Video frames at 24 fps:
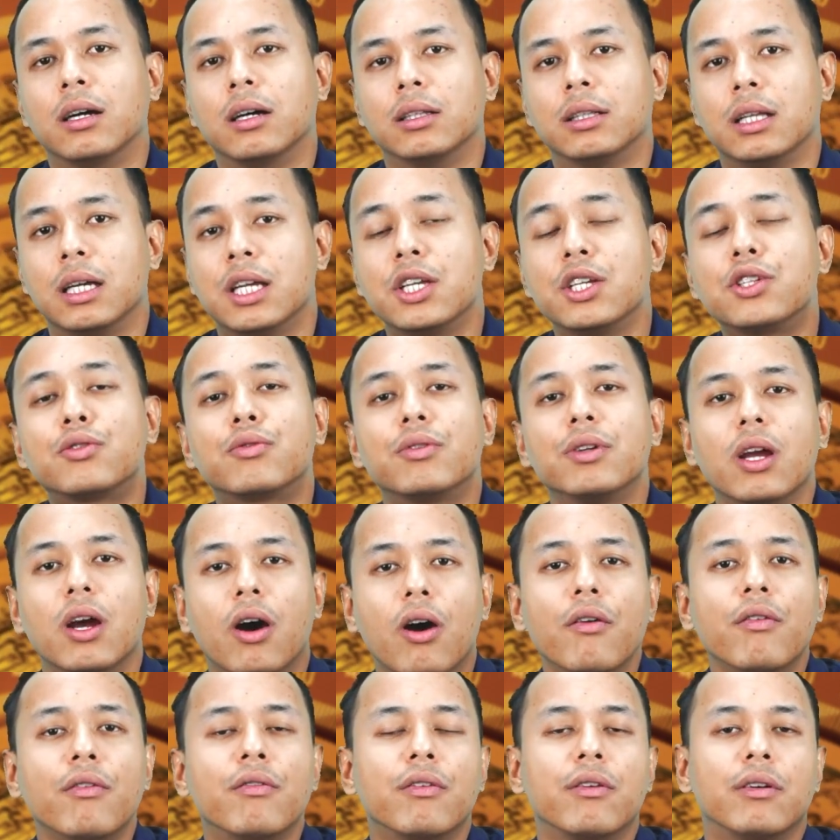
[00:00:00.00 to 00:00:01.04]
history
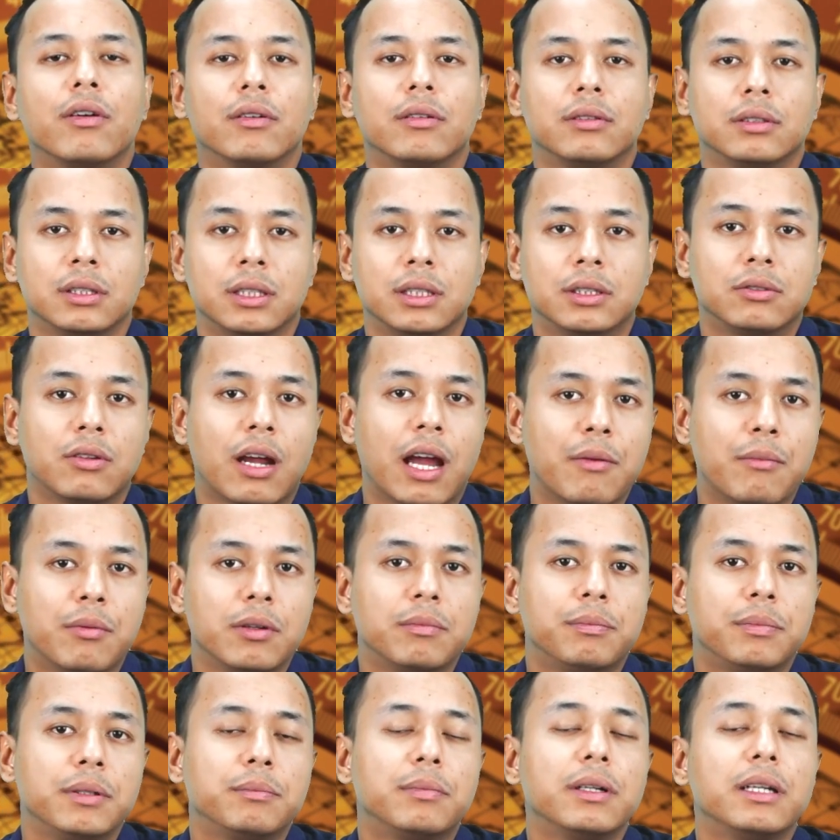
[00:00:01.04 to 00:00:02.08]
of the tribal
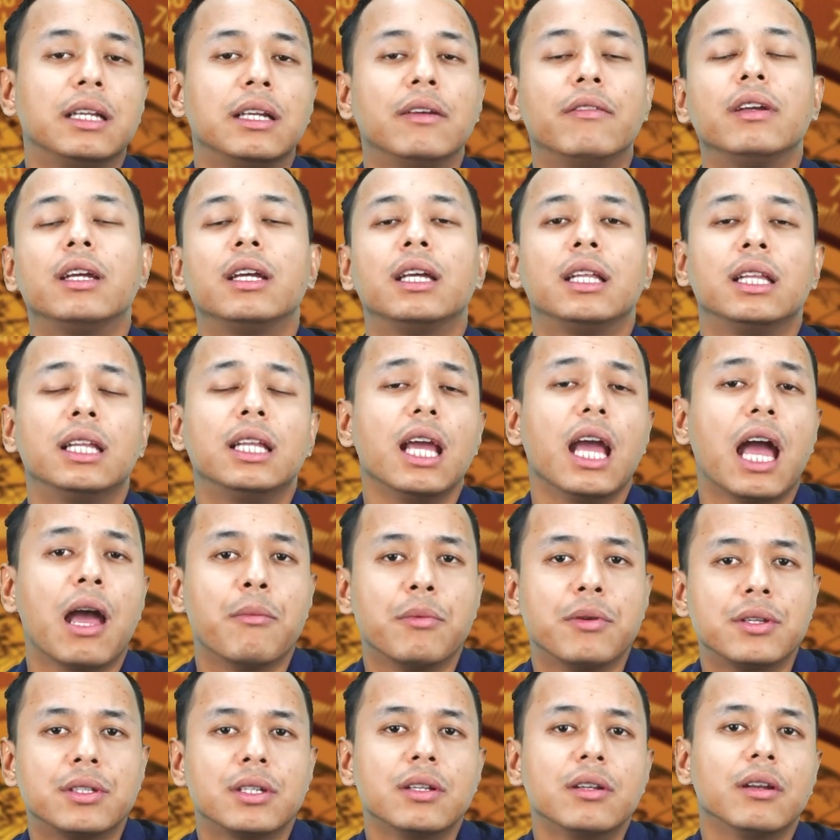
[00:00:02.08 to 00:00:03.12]
people living in the
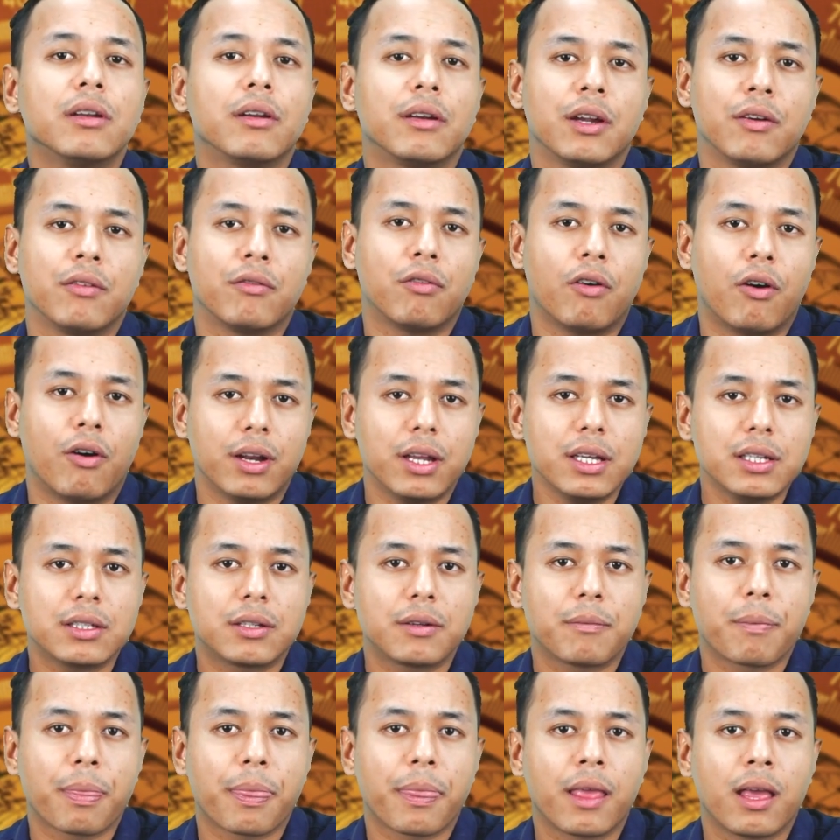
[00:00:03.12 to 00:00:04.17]
Amazon rainforest,
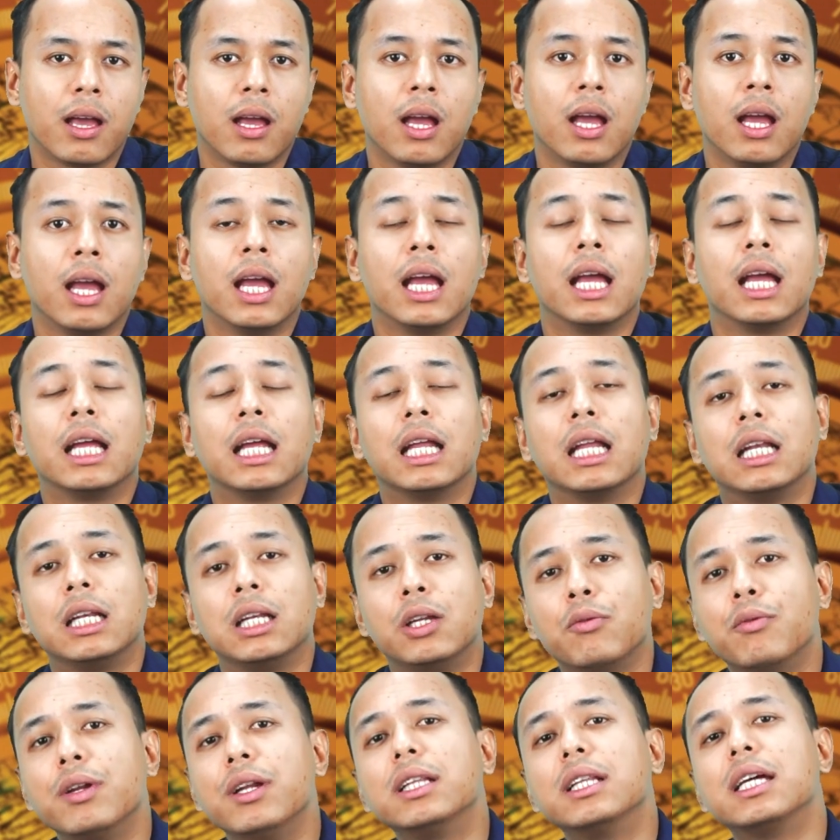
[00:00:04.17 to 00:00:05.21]

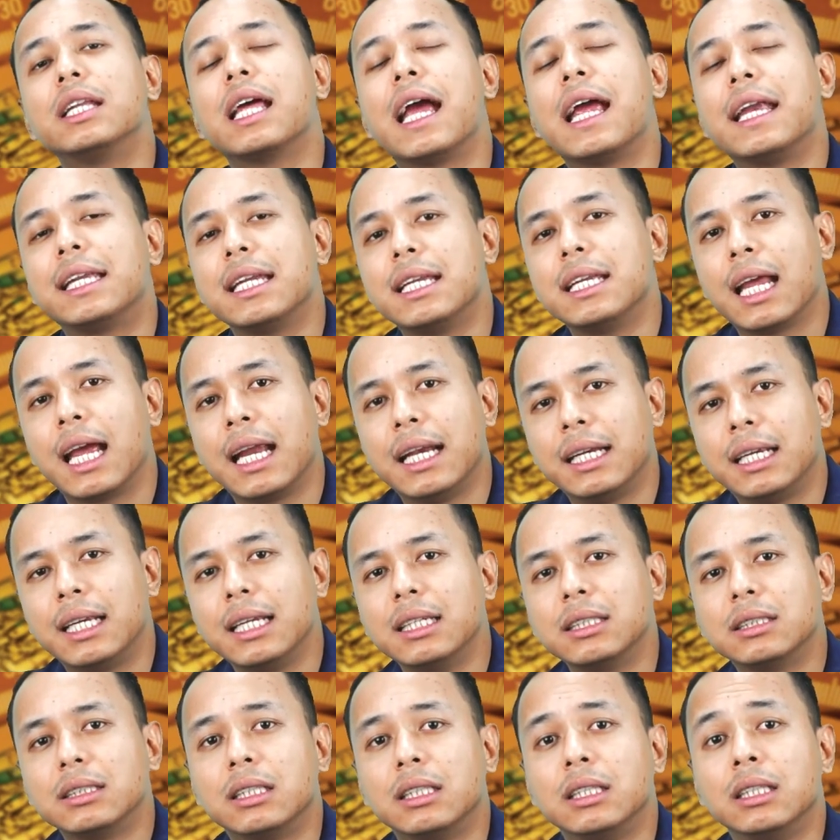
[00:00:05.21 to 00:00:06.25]
during the
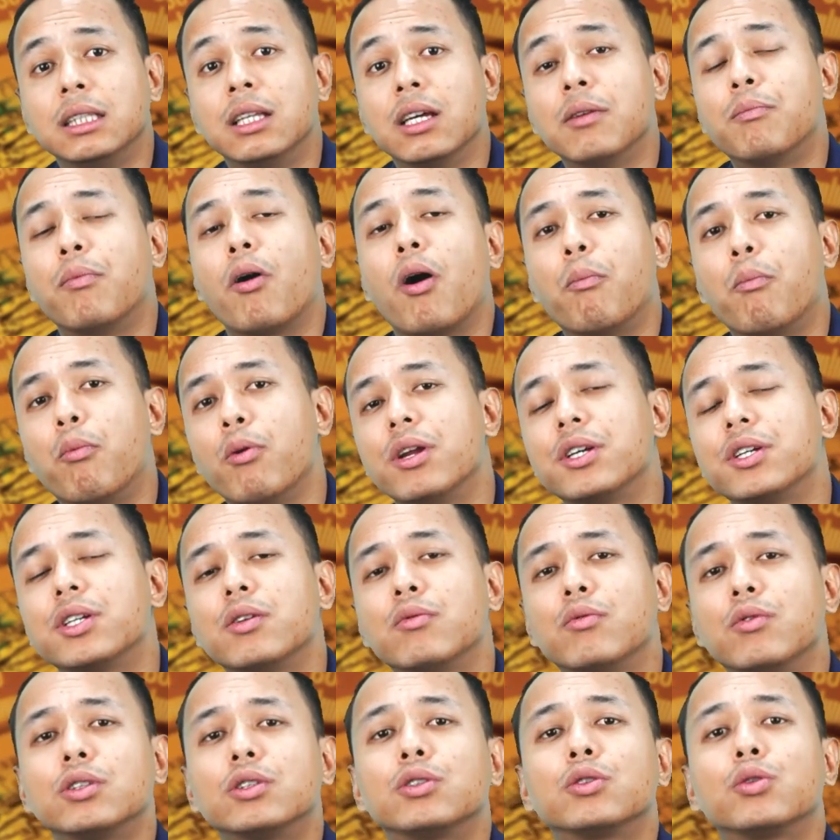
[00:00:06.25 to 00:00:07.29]
1990s, their population
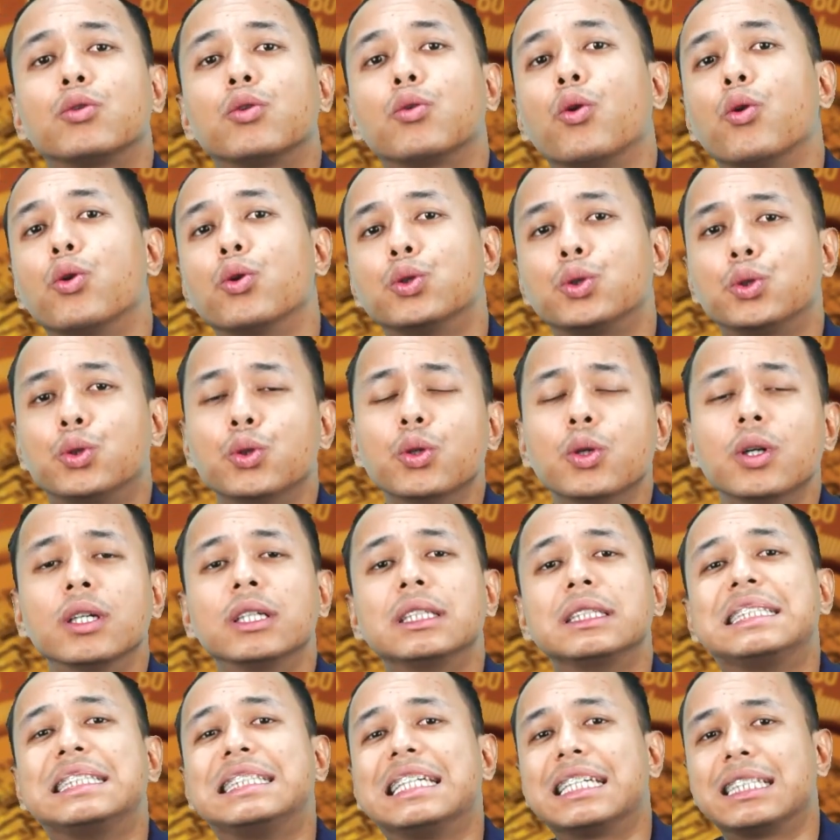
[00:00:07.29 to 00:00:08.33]
was close to
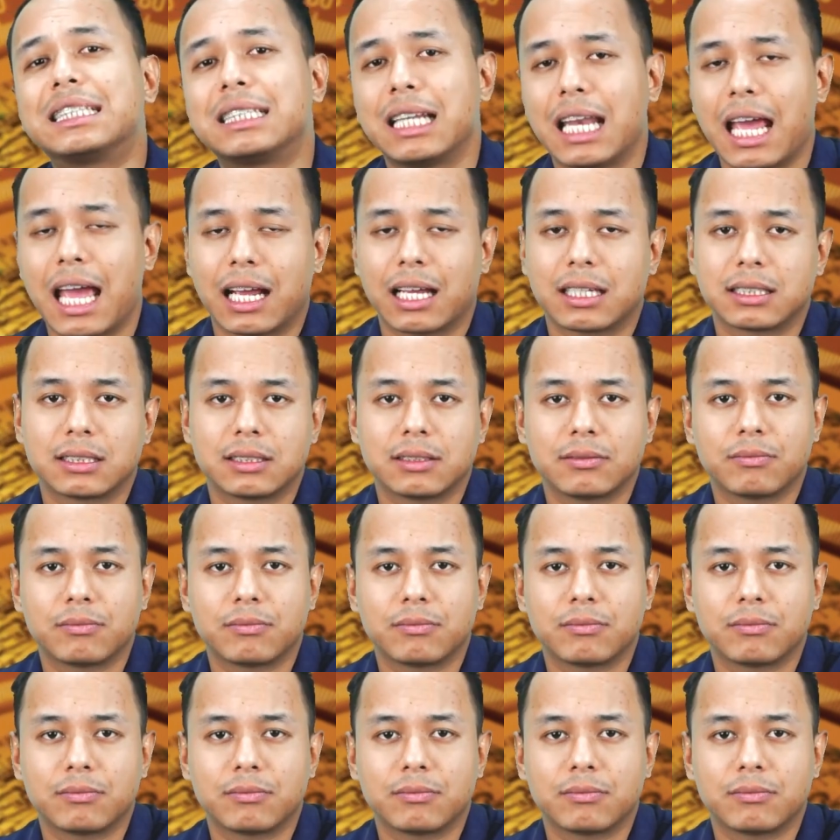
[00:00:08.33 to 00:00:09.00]
6 lakhs.